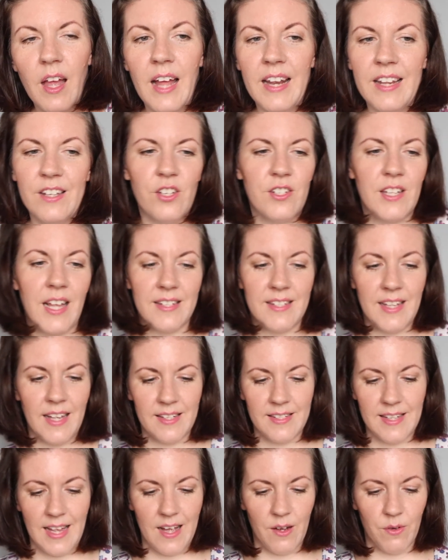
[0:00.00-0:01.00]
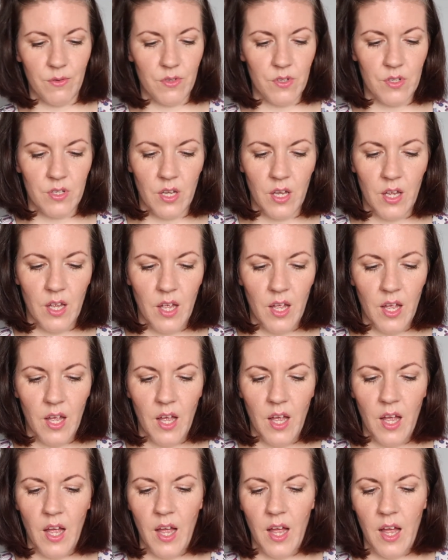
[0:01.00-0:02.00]
and it just has that sound.
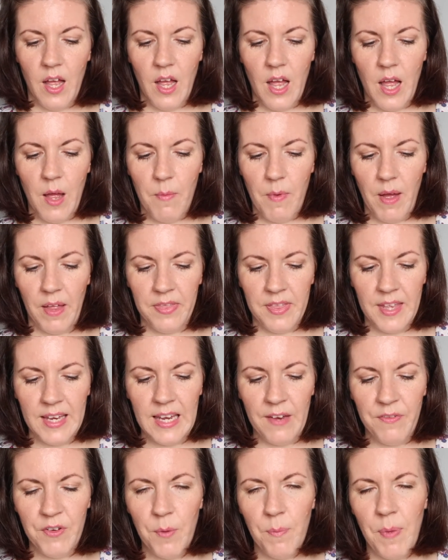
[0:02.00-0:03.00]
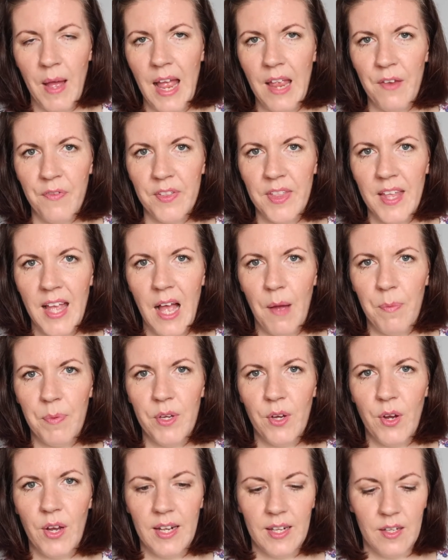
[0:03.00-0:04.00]
I think if you pay for the
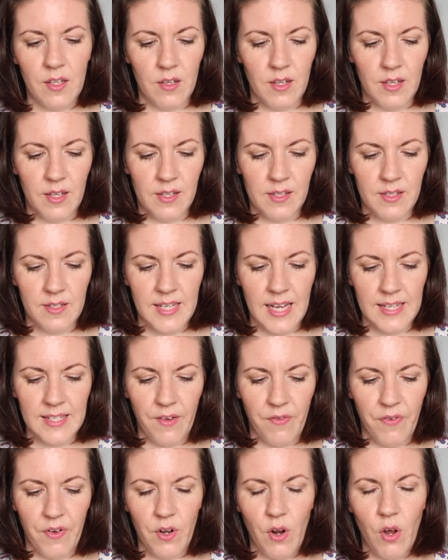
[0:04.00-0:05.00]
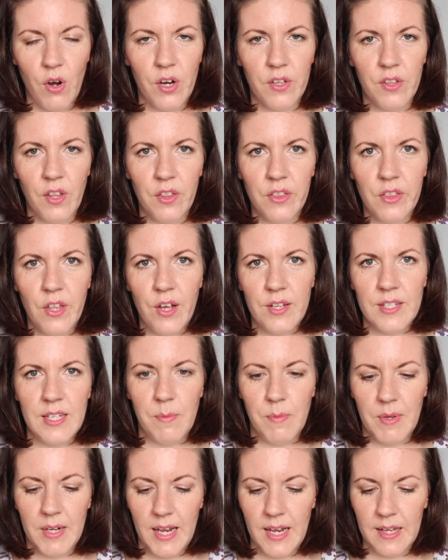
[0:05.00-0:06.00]
app you can set it for longer than
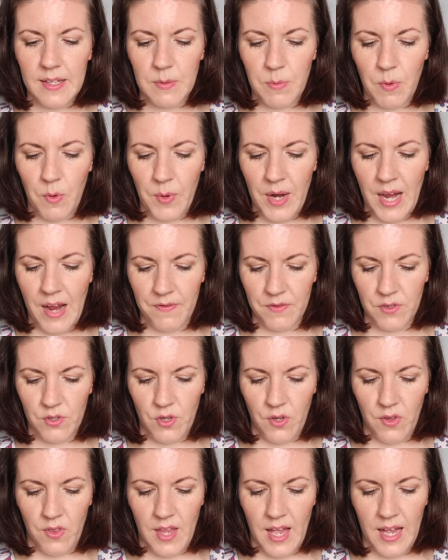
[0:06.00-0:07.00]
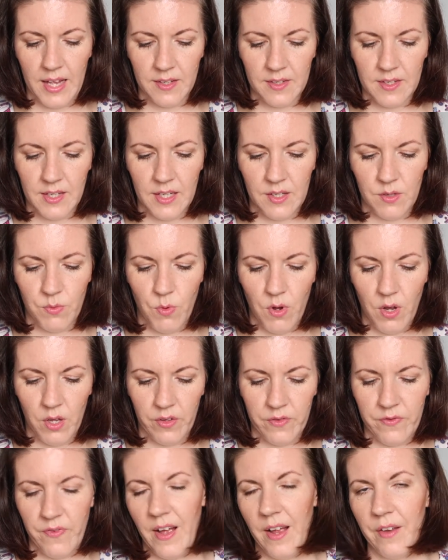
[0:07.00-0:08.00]
30 minutes, but we haven't done that and it's
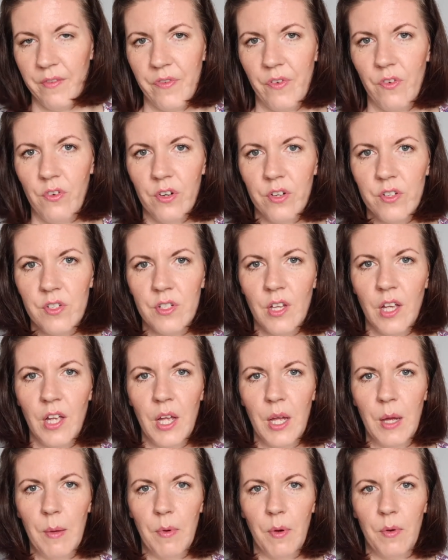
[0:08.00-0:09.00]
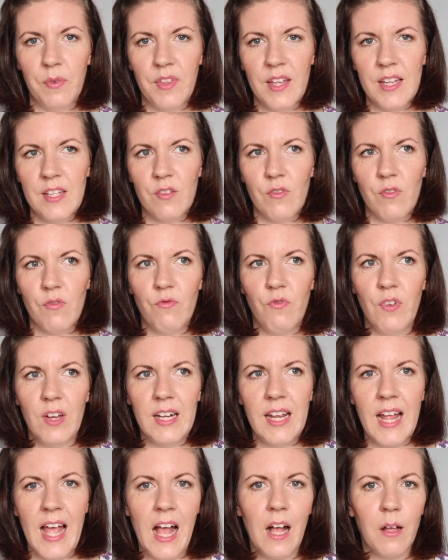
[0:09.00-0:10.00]
worked fine for us. But this
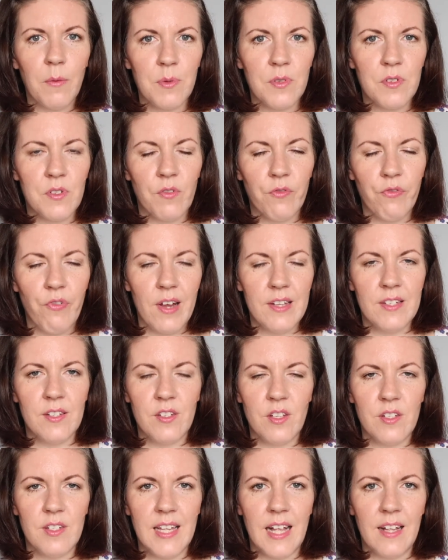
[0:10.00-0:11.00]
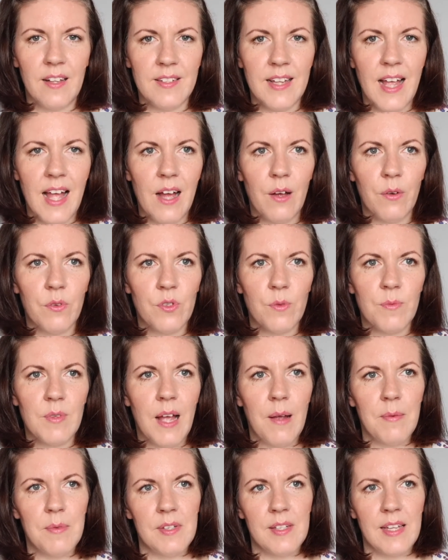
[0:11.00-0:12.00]
really helps Fraser to settle down.
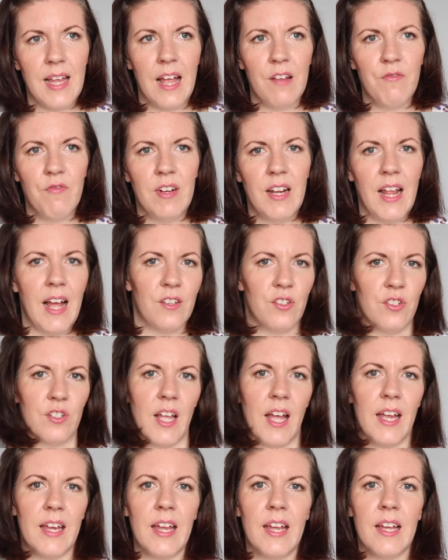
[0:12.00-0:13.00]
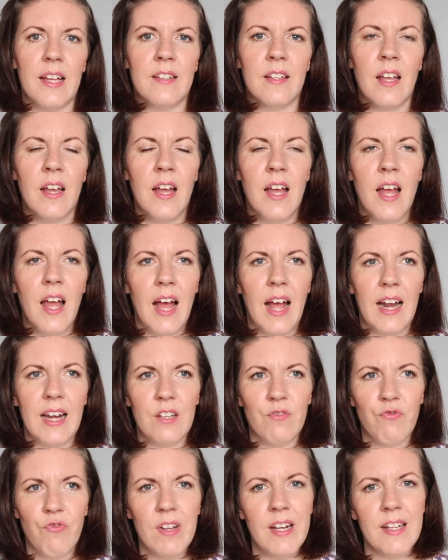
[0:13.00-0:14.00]
Sometimes he's getting really agitated and
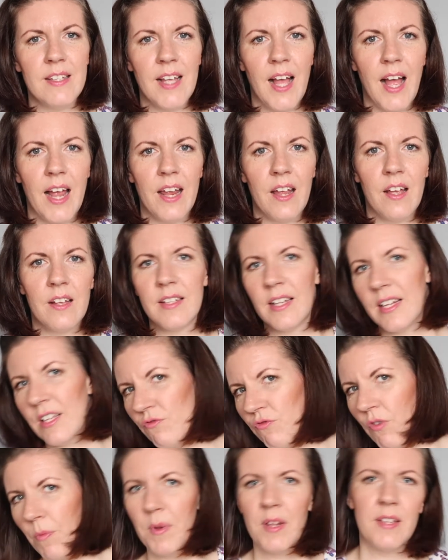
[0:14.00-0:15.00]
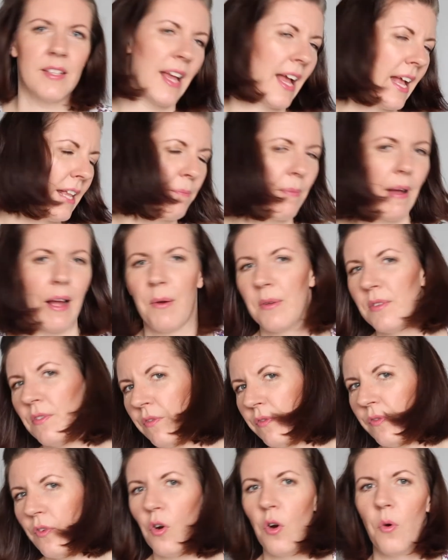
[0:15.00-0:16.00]
he's really tired and he's rubbing his head backwards
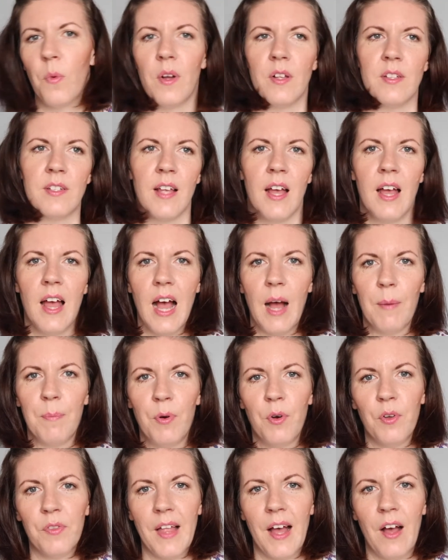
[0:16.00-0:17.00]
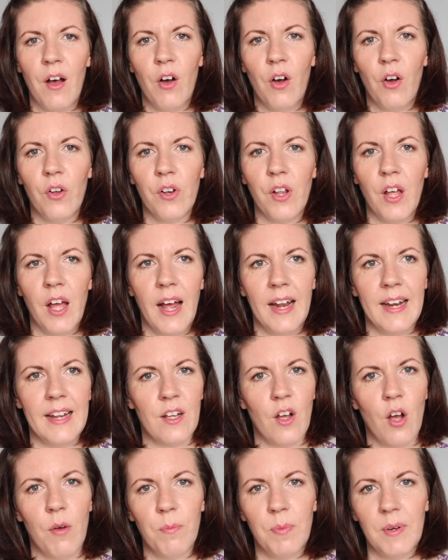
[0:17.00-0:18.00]
and forwards. I put that on and
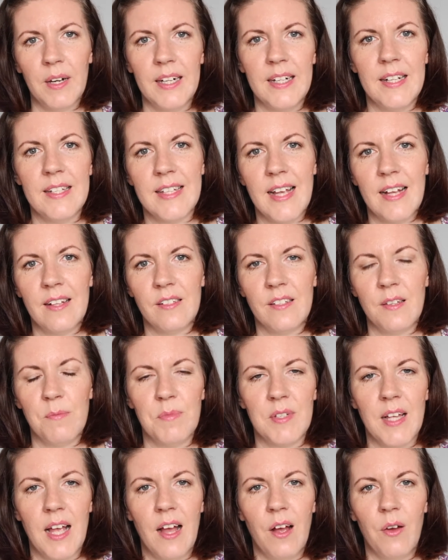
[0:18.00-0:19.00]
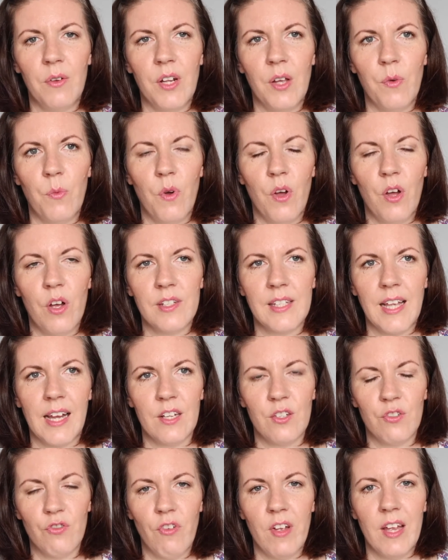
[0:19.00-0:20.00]
it completely settles him down. It works
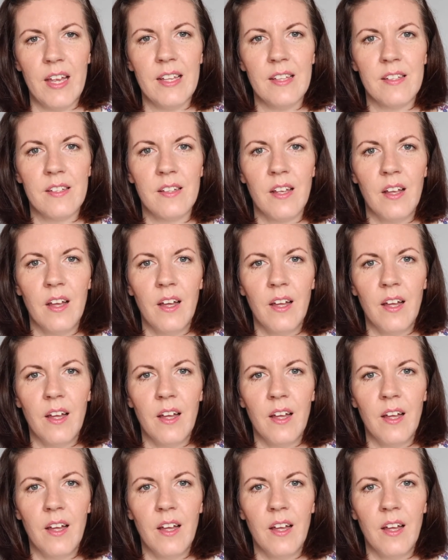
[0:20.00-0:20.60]
like a treat.